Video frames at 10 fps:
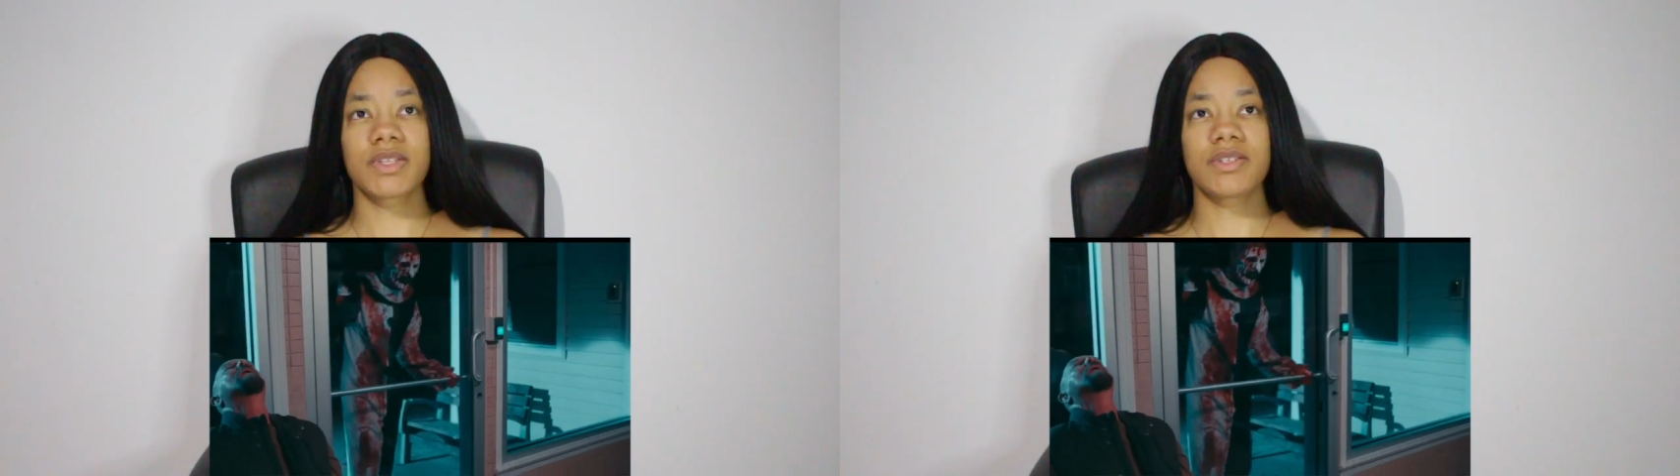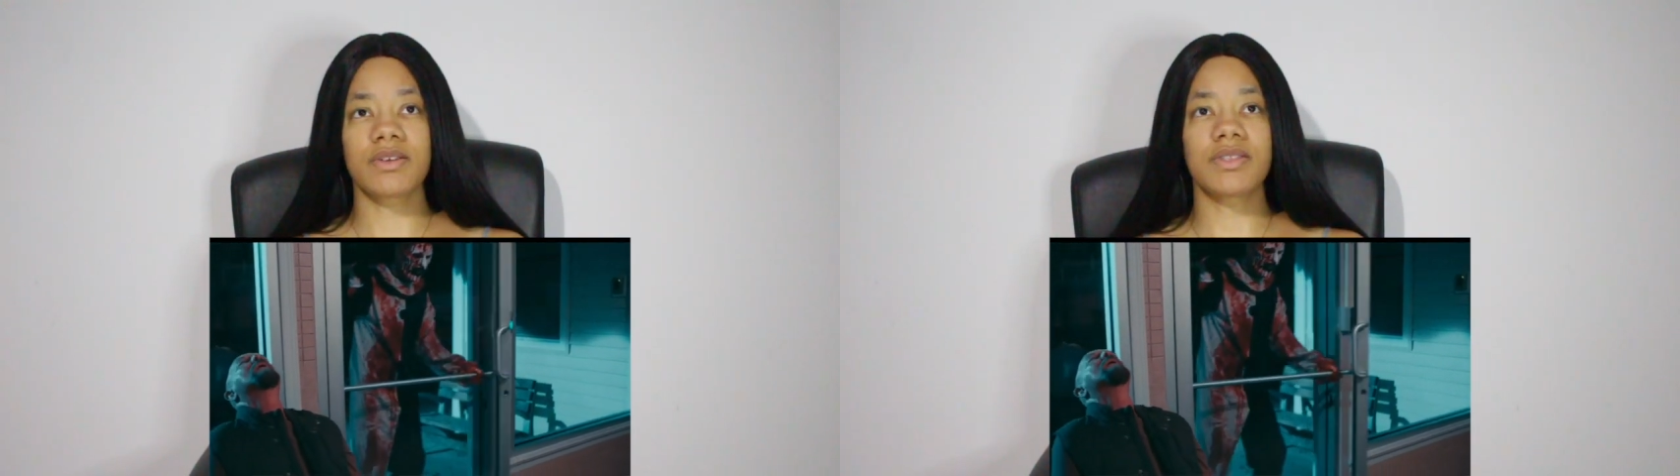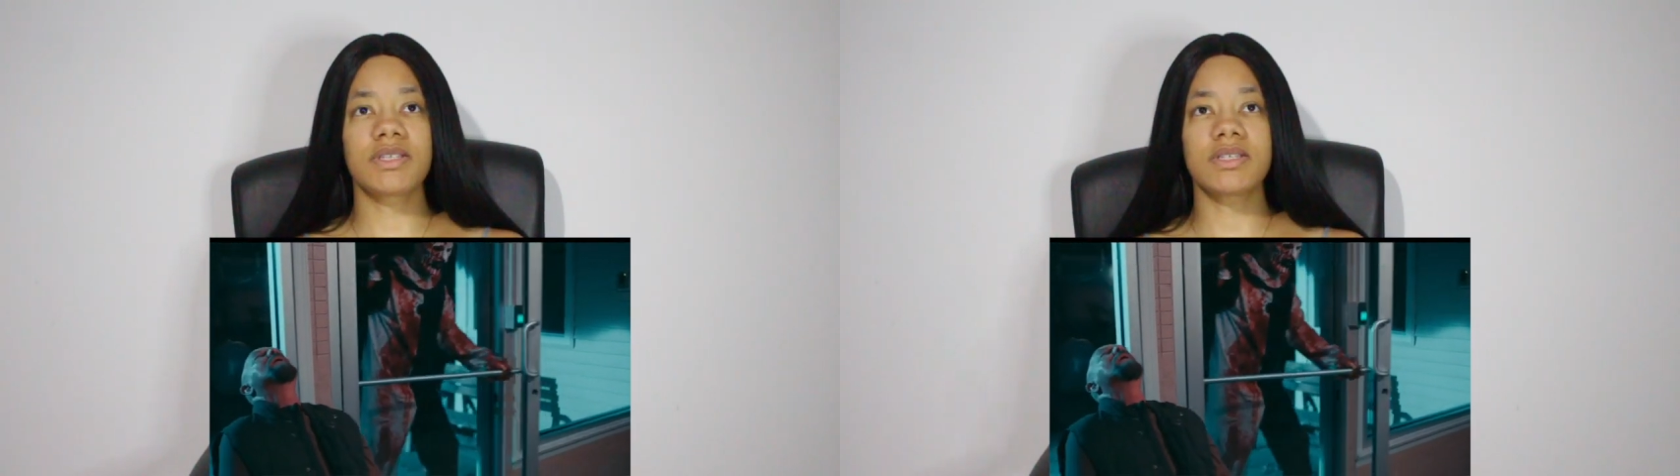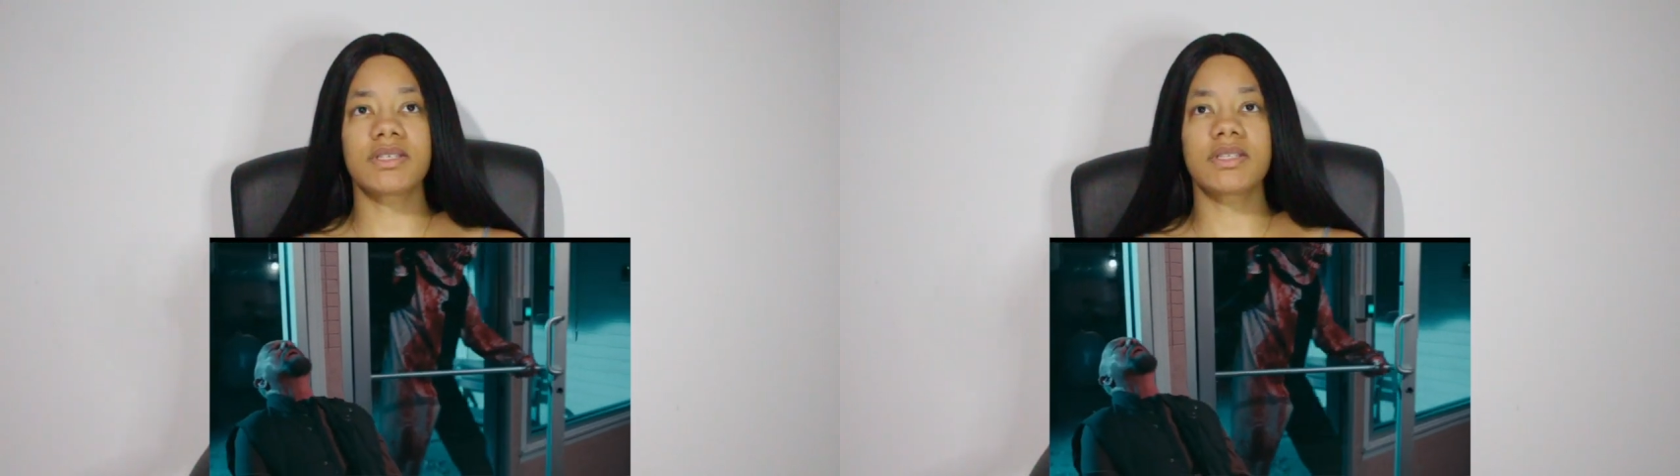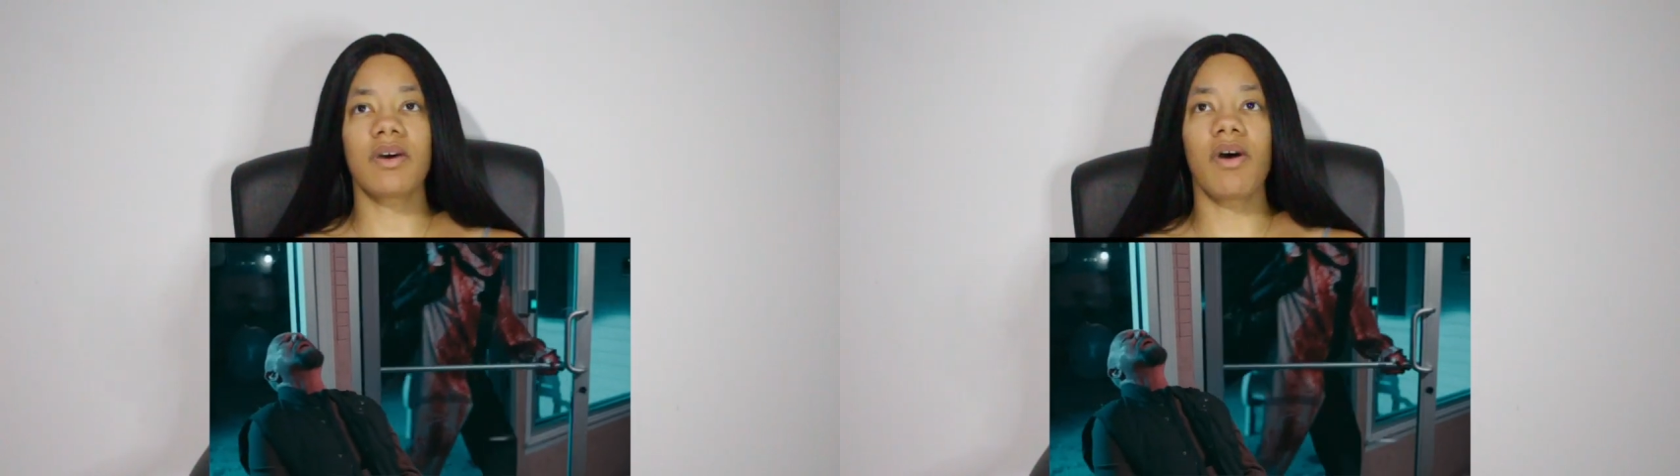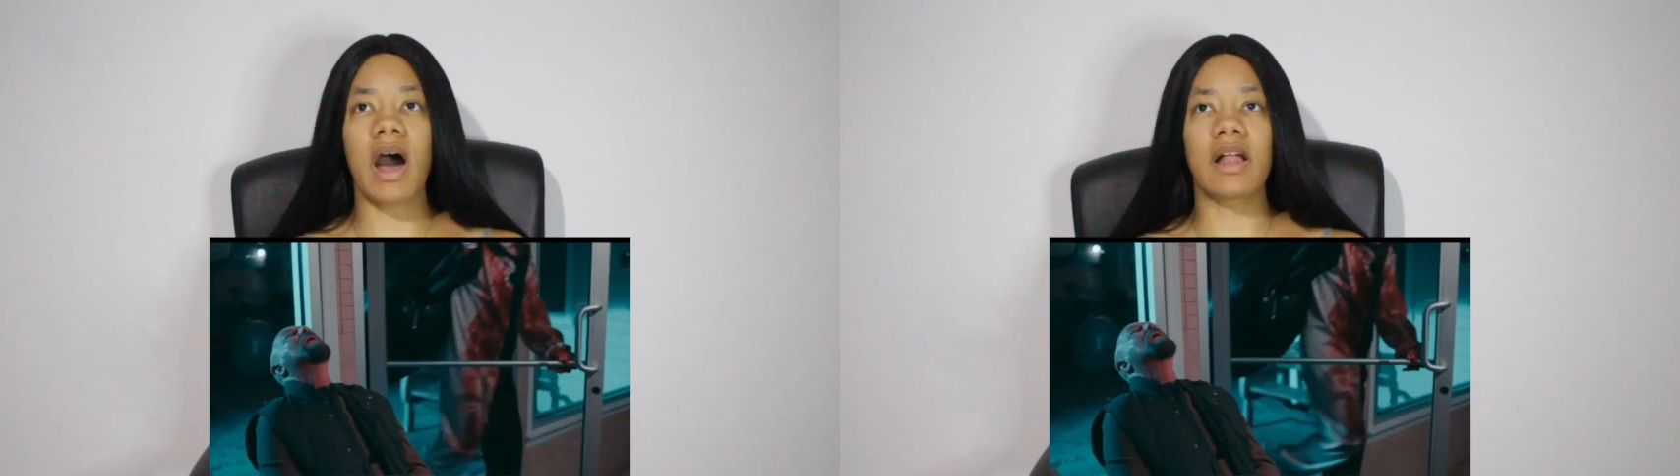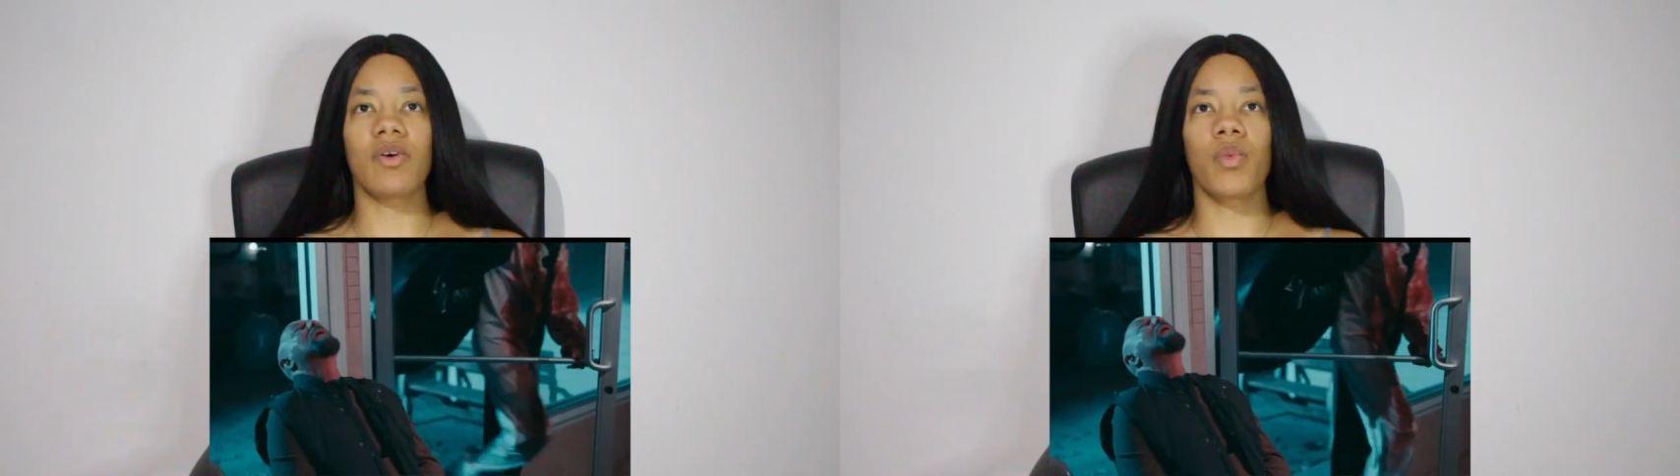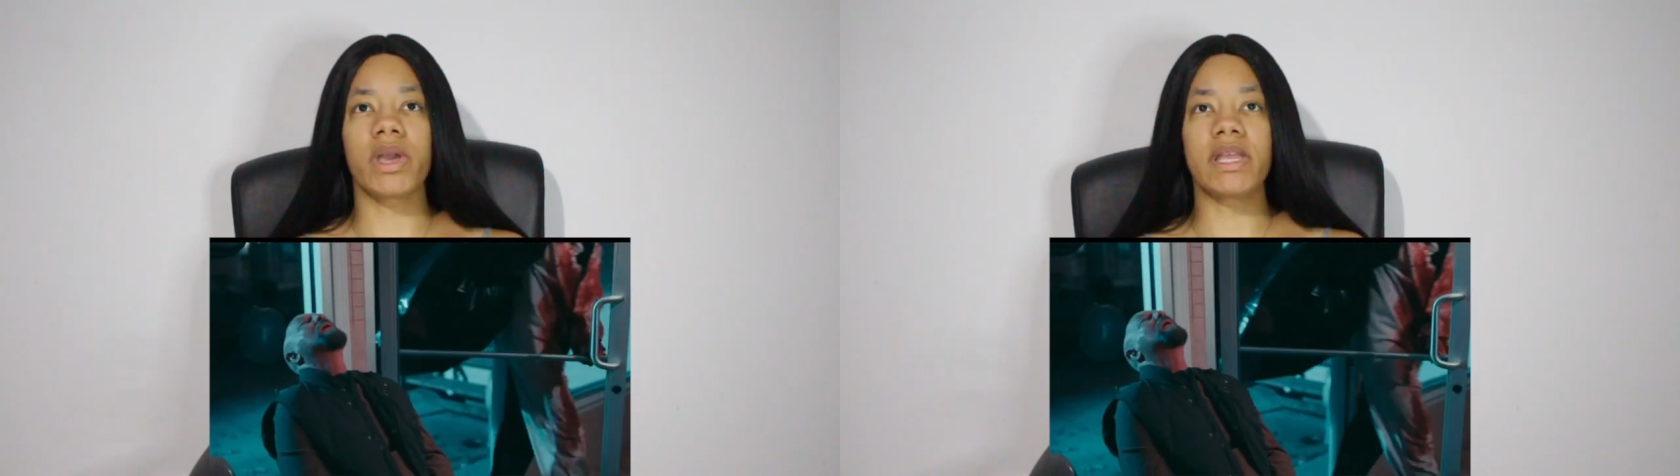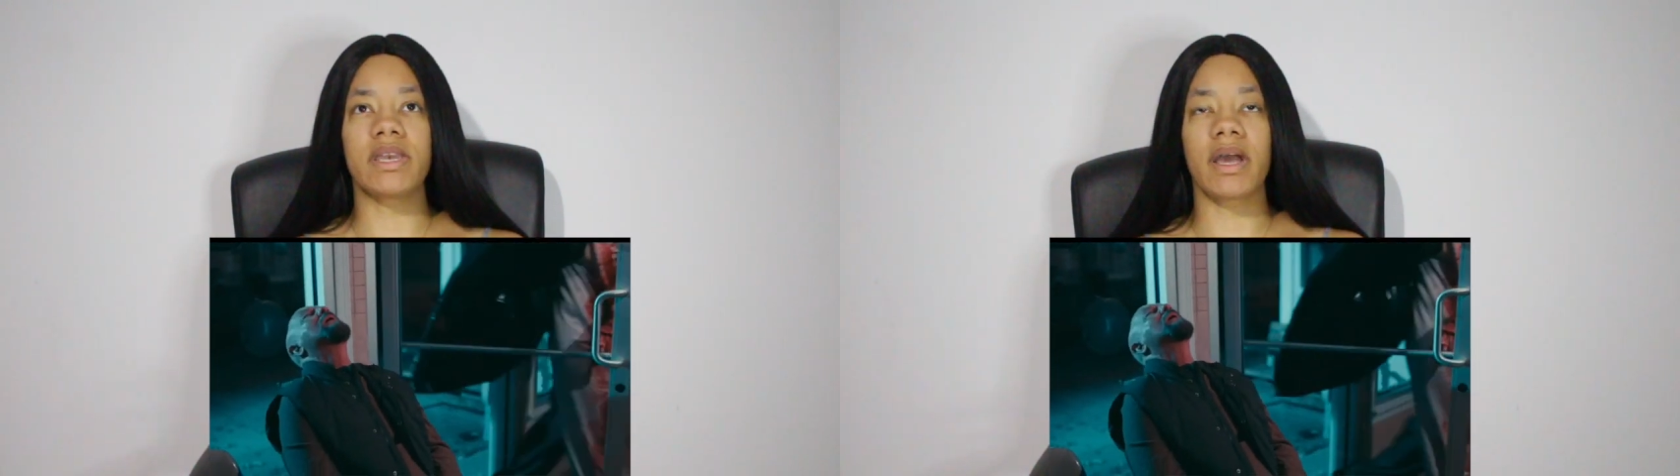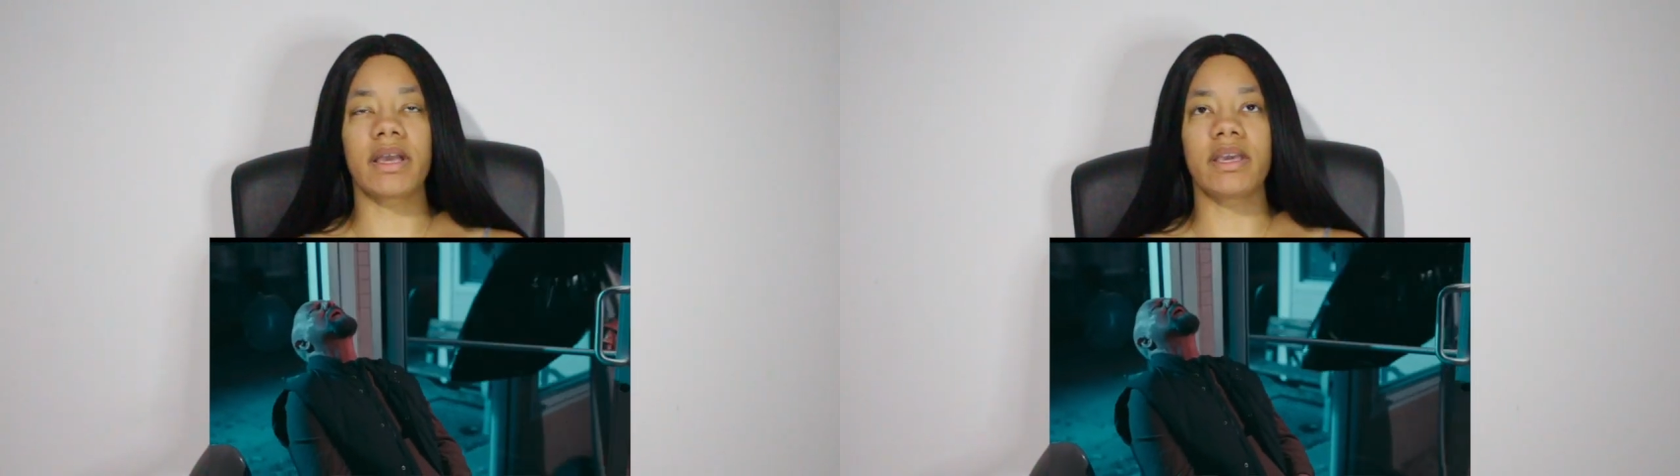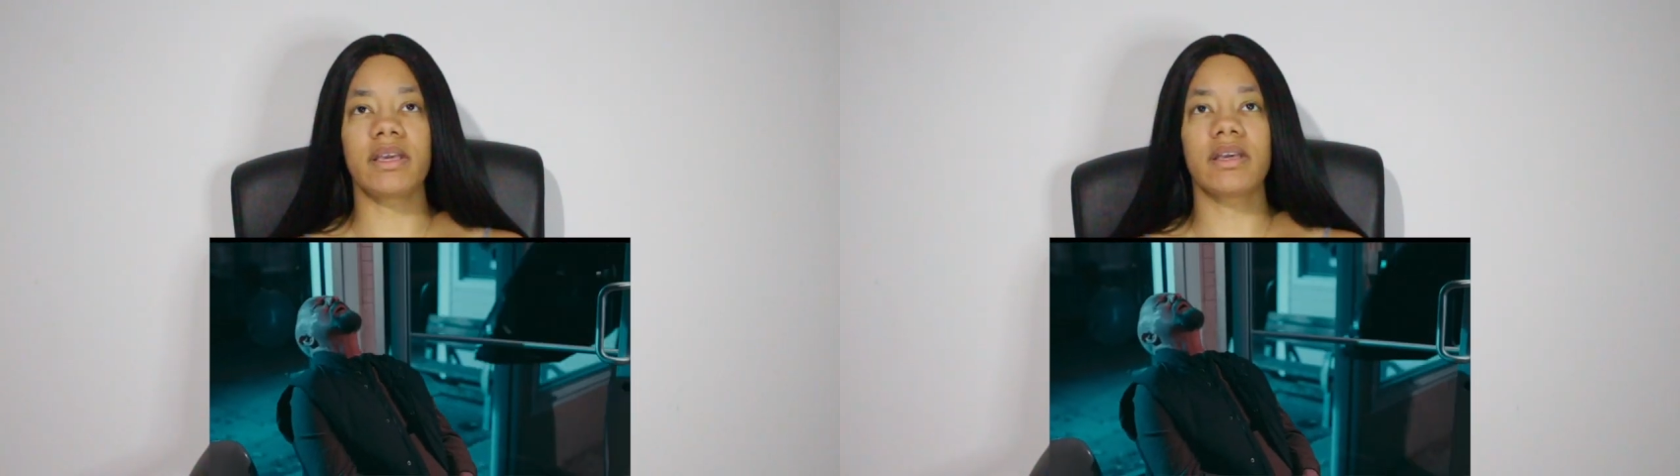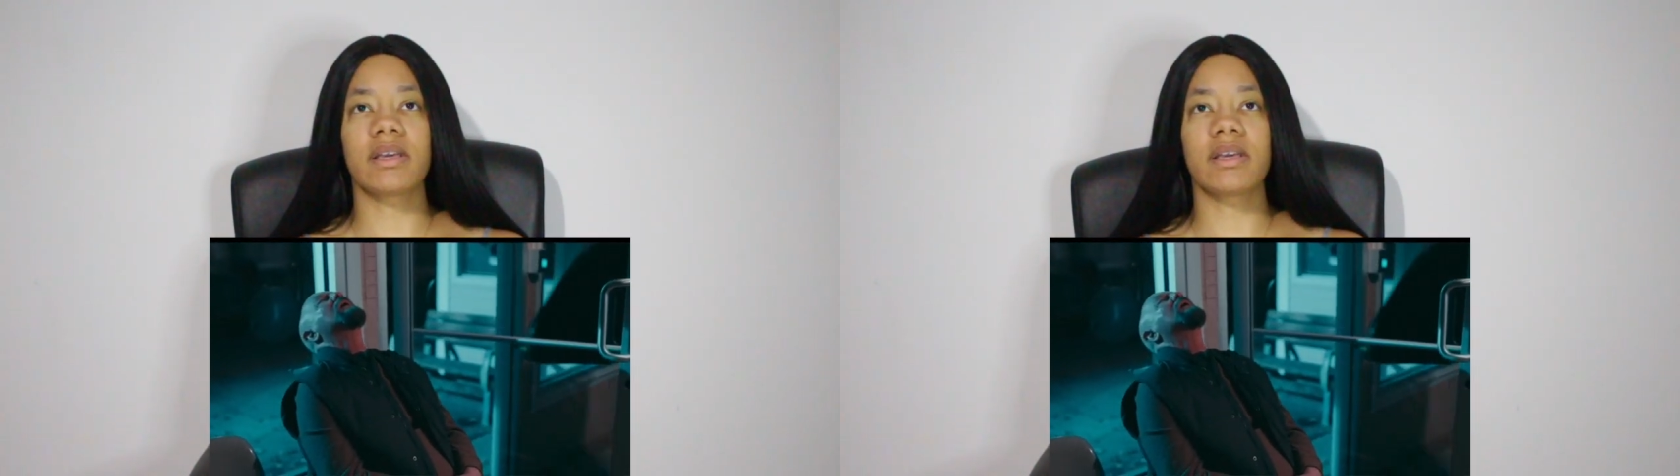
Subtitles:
So this is still Halloween night.